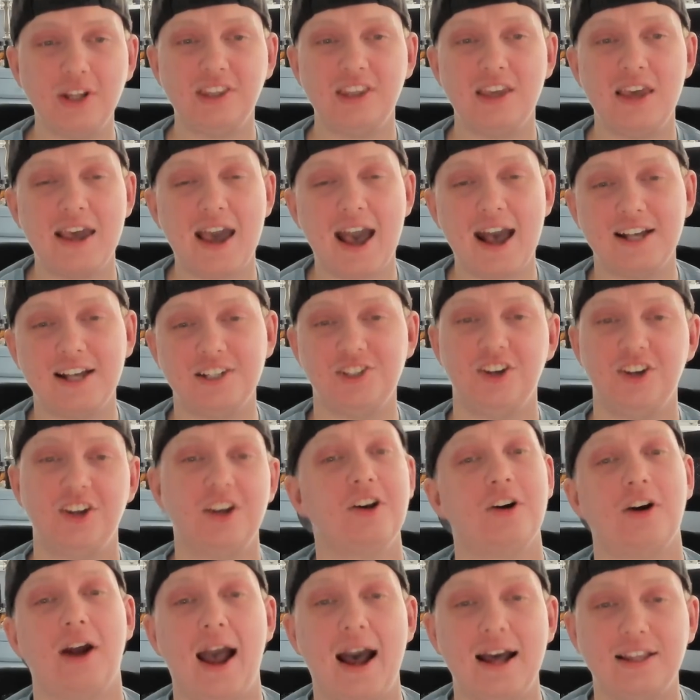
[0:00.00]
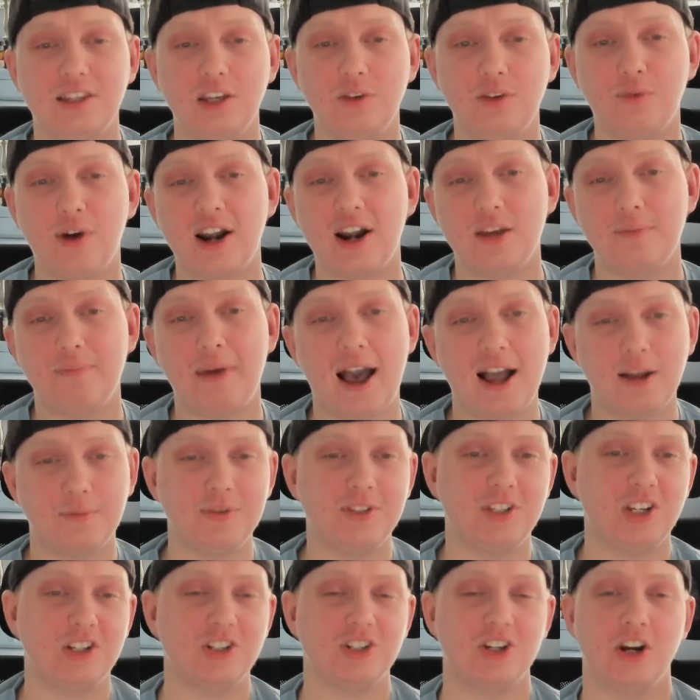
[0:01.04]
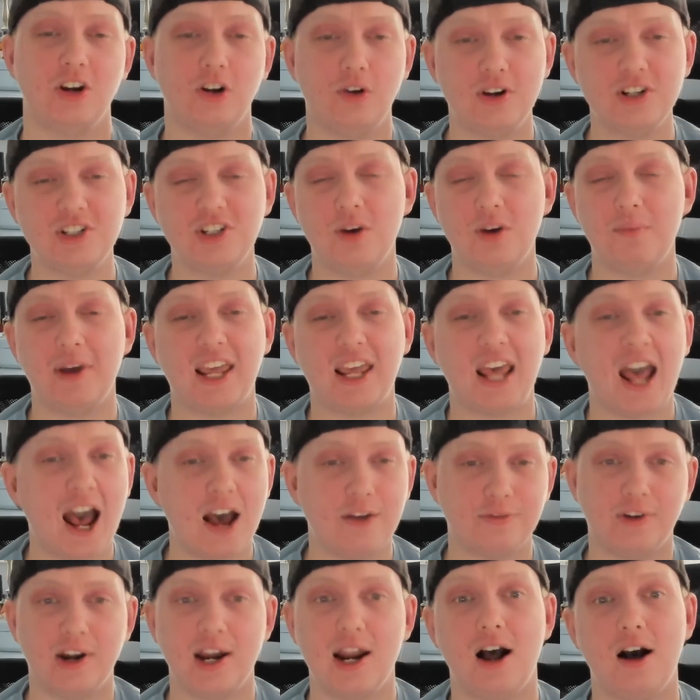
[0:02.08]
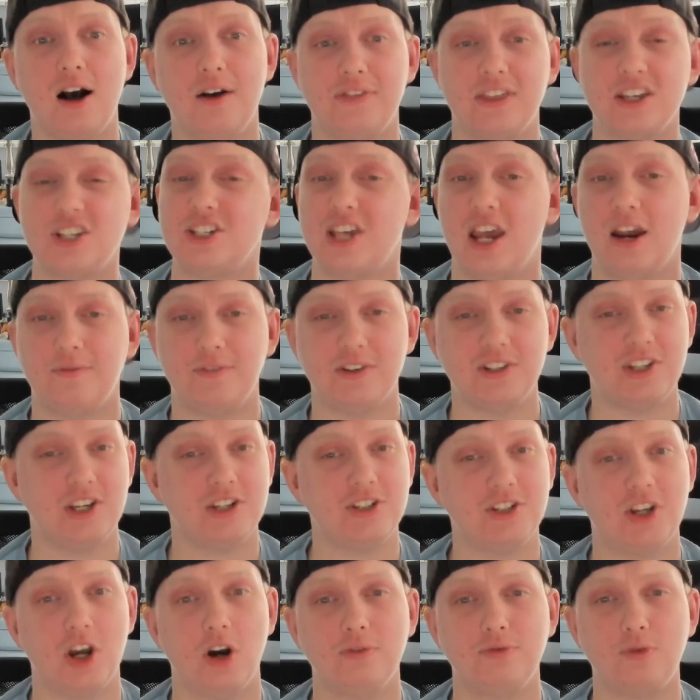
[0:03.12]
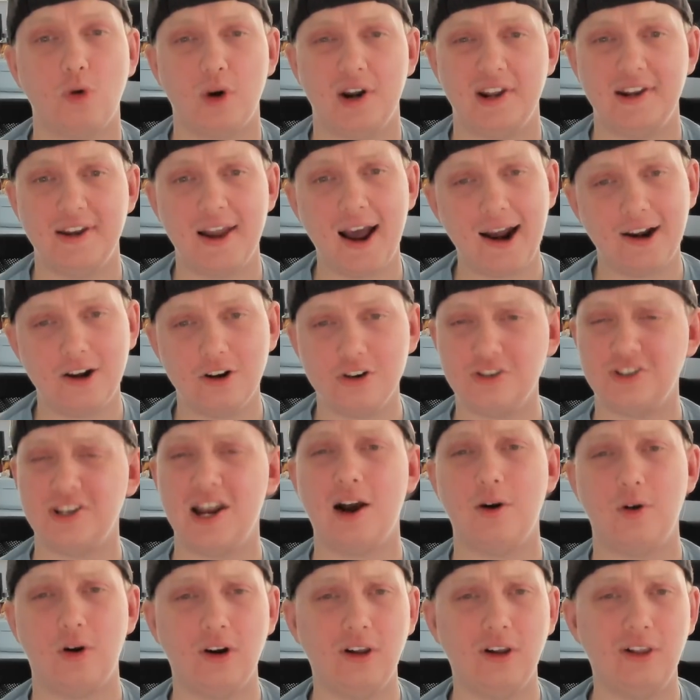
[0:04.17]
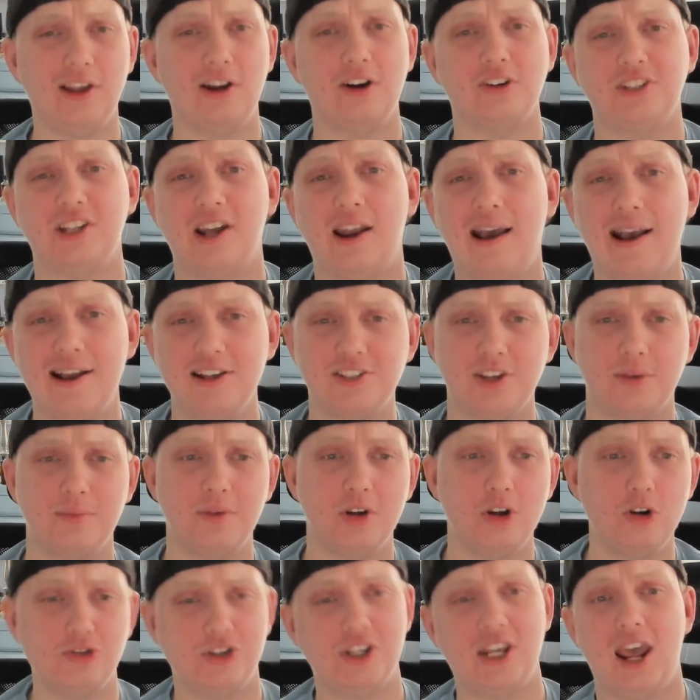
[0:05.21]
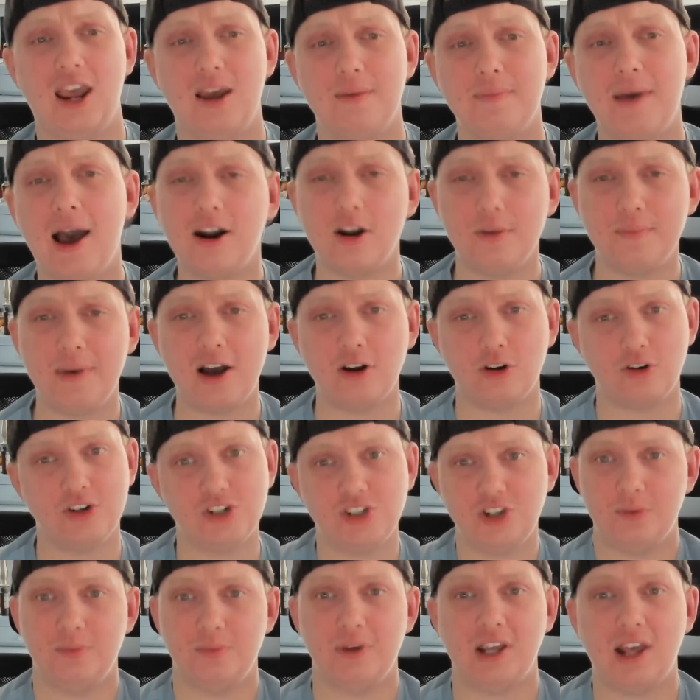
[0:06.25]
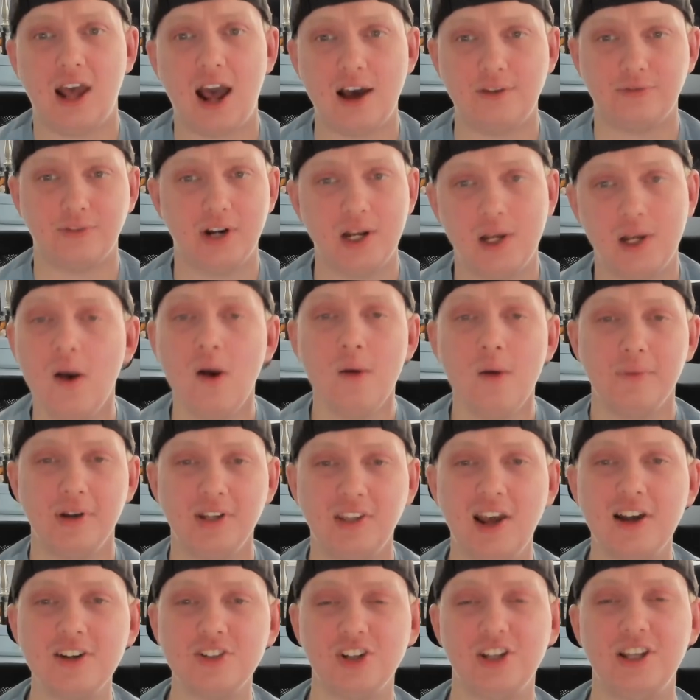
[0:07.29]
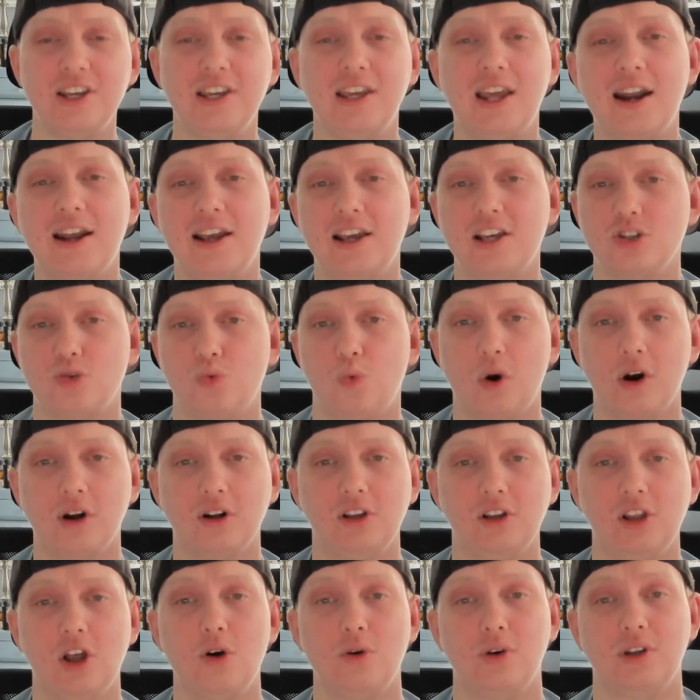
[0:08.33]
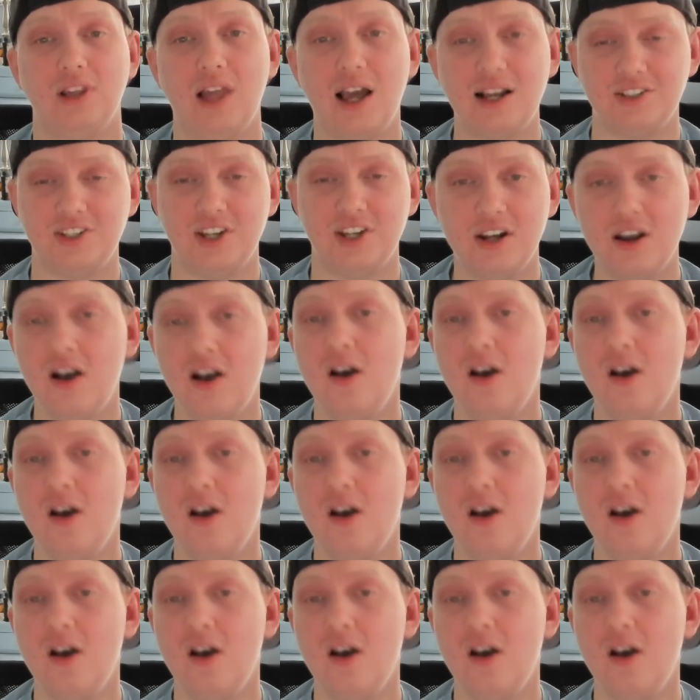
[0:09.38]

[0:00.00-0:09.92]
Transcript: the S tier at the running back position, Christian McCaffrey of the San Francisco 49ers. Now, earlier today, some news came out about Christian McCaffrey potentially getting his workload lessened